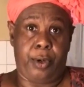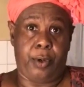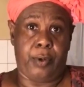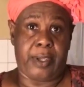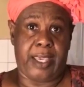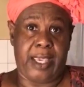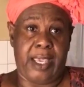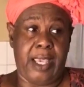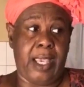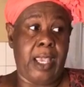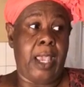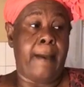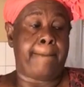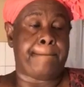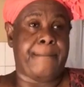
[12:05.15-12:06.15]
Okay,
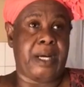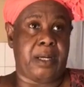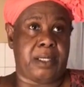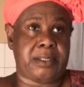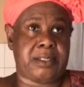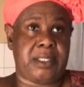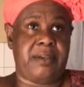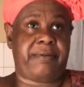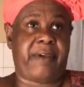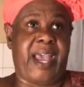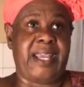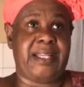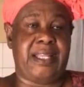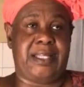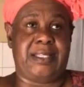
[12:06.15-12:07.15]
but if
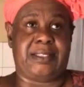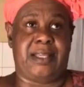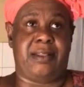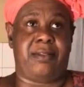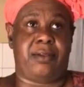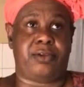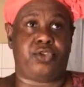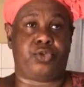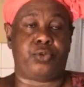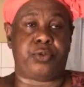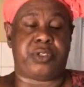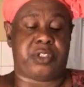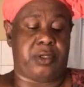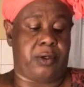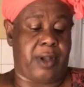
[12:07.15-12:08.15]
I did it in the
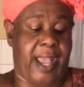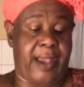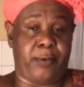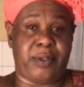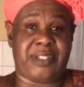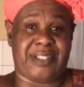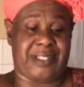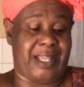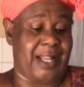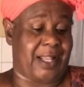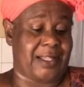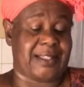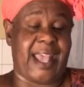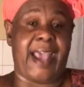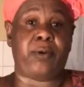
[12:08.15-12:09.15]
juicer, I would still,
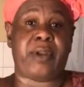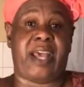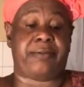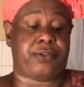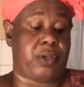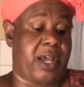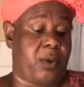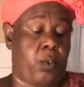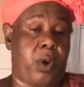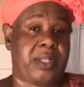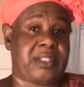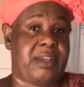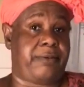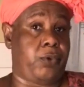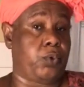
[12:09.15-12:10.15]
because I would have to add
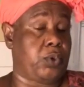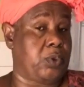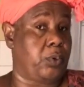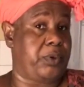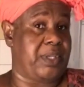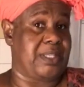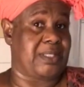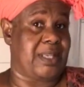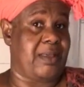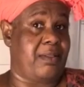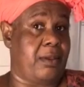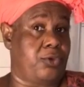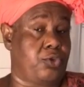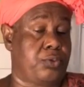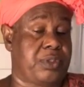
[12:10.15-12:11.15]
water. If you do this in
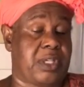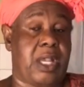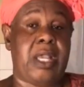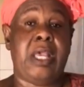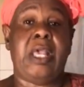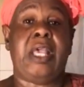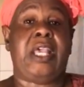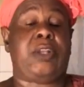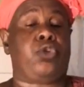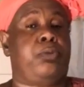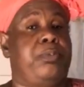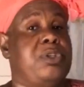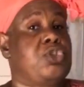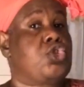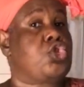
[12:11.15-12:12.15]
the juicer, it
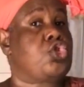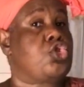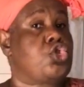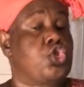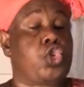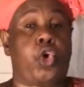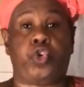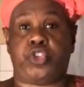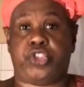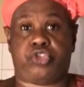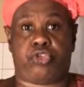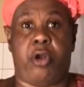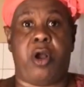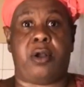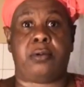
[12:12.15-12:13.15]
would be so
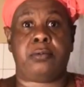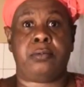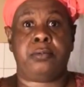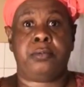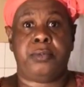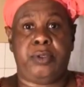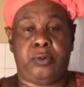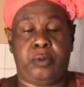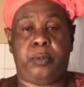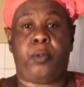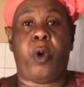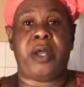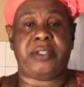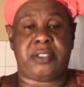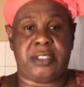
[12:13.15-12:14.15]
strong. You would
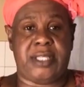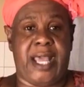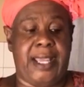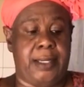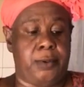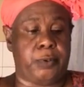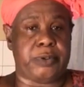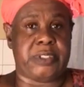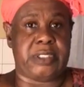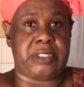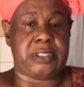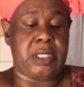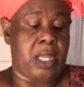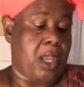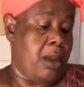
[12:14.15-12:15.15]
want to dilute
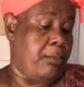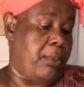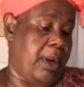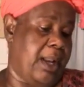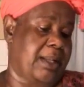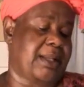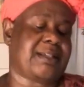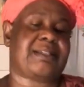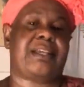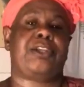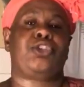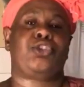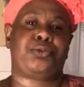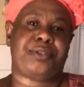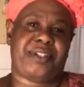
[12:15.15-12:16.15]
it. But let us
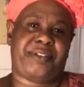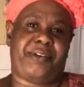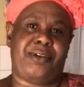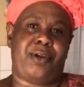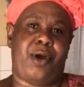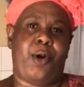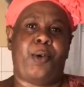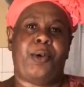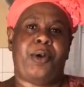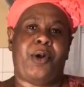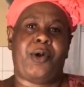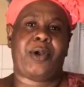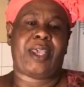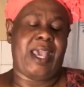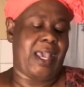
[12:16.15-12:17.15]
say juice for now,
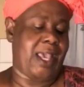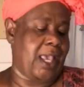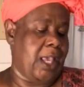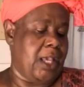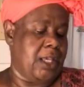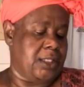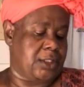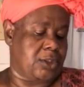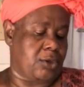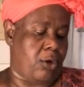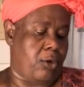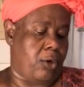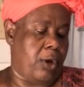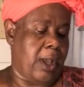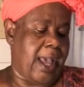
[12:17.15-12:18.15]
okay?
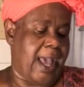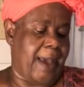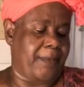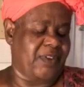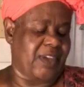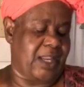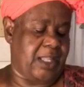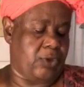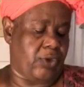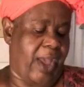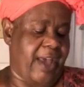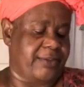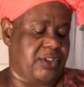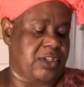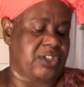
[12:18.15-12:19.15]
So I'm saying it
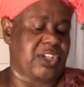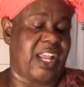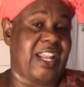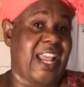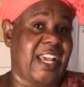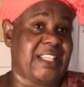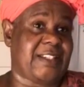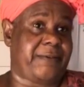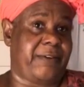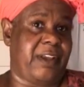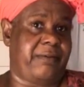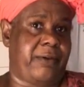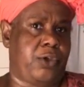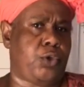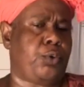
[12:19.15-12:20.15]
has such a nice
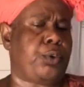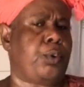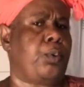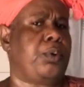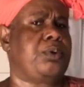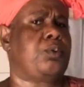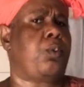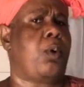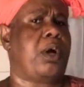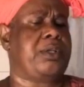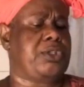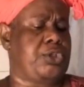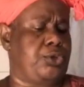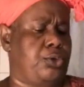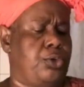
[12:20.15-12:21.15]
flavor. You wouldn't
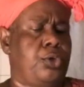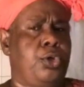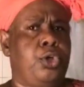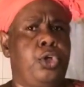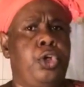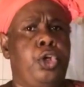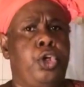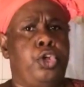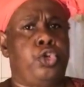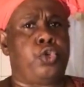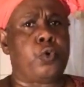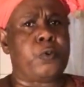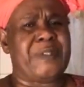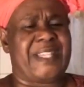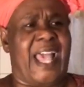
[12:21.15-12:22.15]
want to
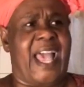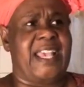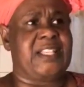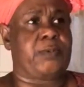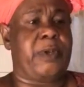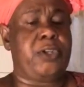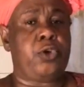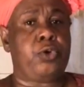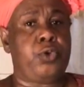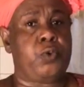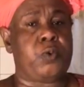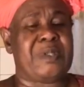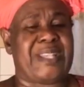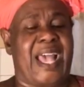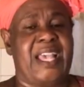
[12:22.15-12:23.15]
use ice. When you
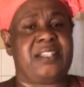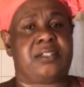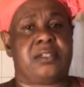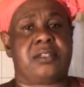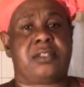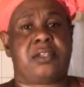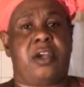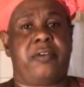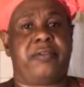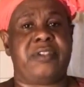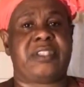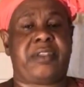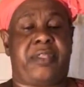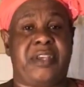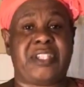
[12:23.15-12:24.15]
use ice to
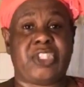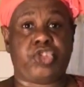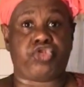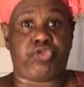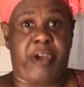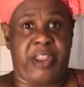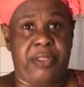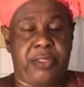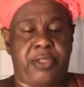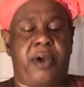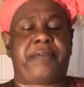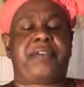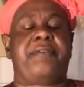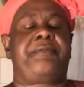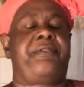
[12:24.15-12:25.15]
service, the strength
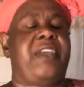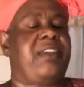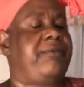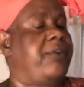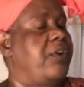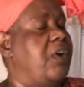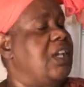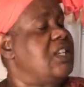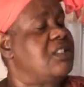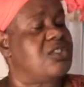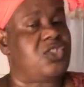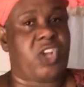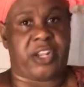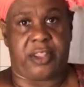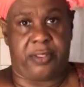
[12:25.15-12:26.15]
of the flavor is
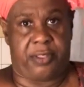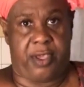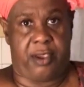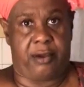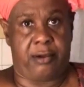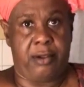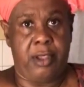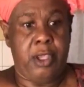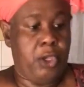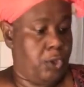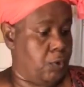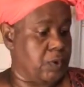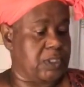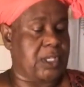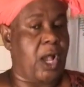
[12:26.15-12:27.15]
not there.
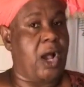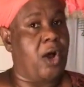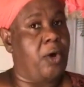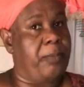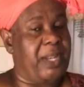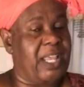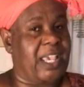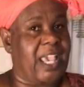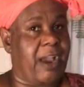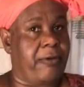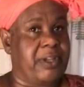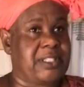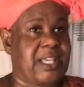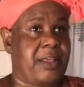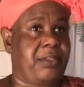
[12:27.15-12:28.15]
You saw how many
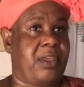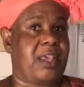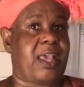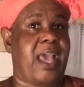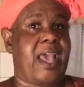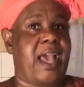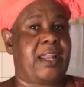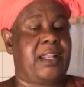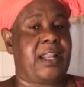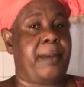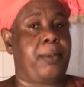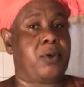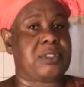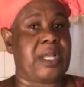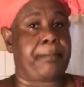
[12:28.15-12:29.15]
carrots. I think I added
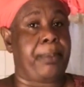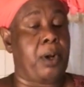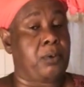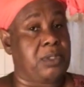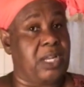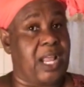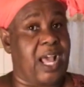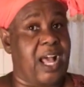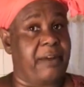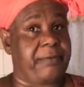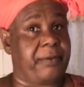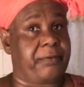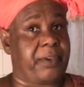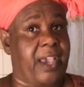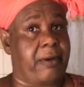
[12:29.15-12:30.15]
about 1.5 pounds
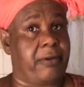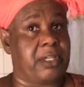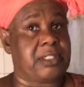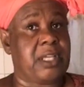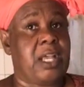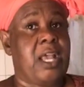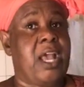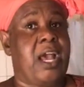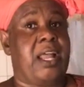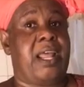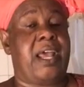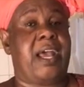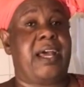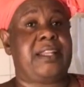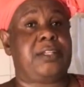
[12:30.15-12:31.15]
of carrot, and
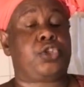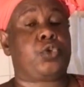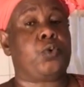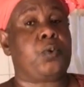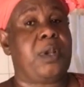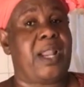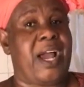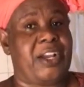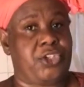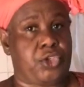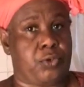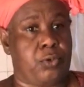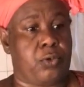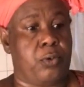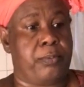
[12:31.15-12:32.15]
I added 2
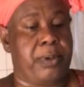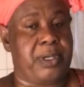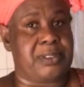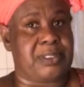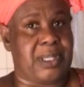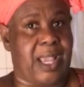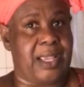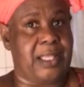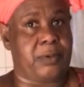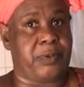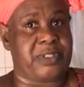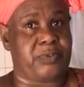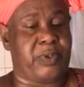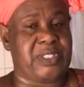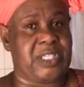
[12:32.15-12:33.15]
large cucumbers.
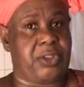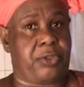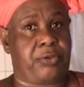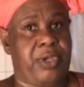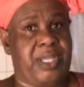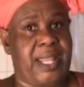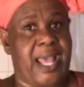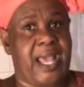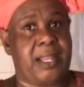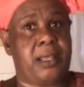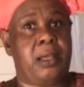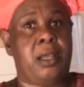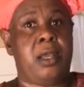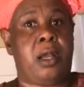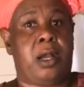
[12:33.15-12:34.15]
Was it 3
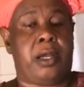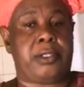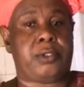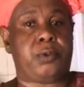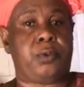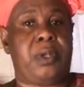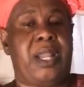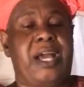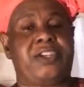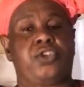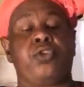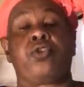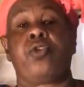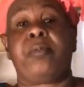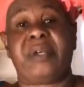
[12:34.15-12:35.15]
large
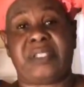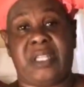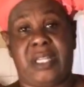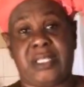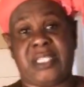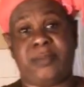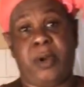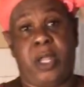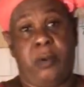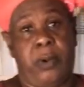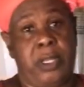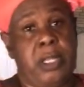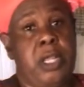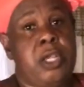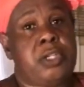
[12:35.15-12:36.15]
cucumbers and a small
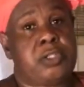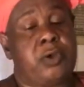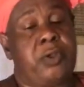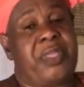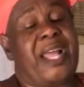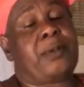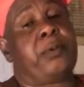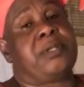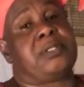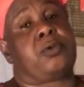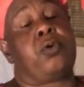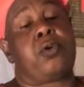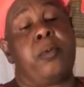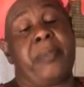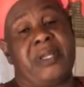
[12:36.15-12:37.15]
one. So that was,
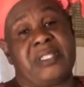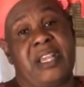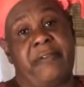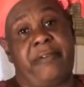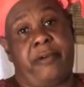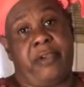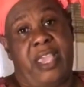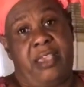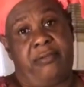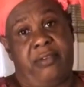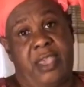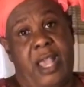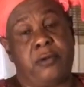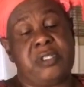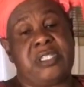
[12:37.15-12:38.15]
cucumbers are very
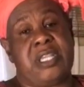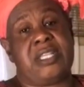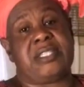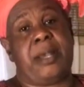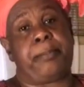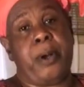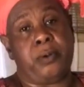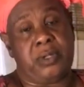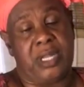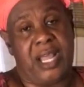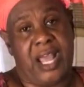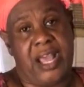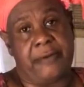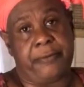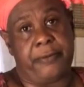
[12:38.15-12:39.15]
heavy. I would say it's 1.5
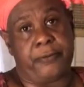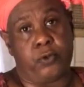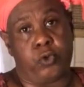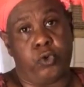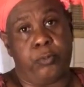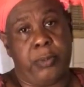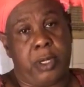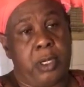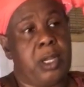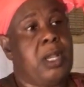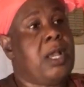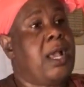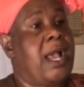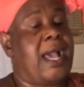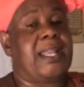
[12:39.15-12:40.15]
pounds of cucumber
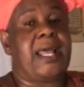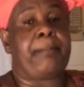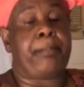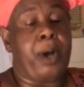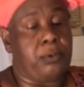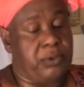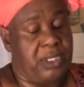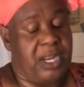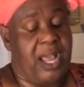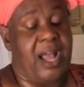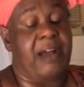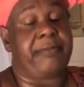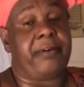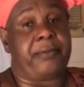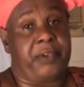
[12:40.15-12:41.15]
and 1.5
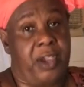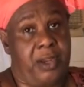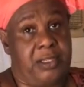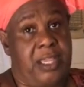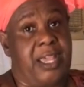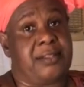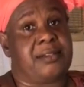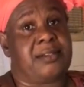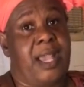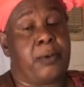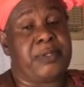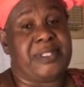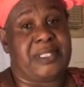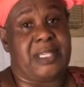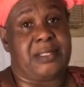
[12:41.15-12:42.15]
pounds of carrot. Yes, I
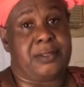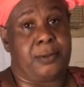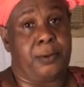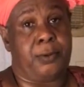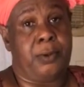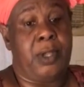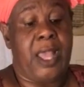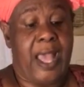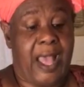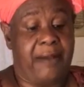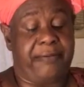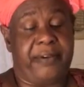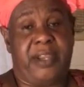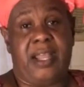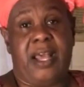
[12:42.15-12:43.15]
would say so.
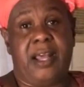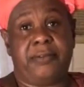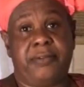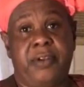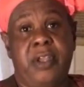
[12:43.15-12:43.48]
1.5 and 1.5.